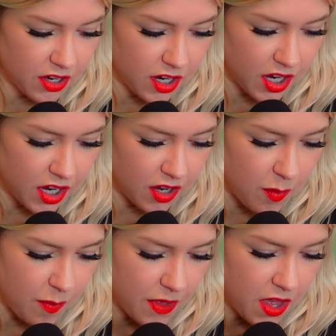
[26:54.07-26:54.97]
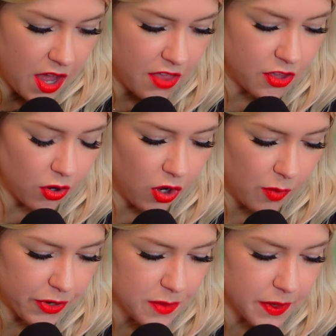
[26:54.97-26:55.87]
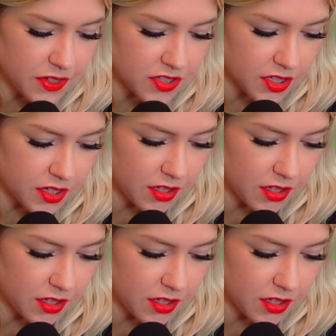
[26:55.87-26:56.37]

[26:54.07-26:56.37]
Yeah. Um, and they're all pretty busted.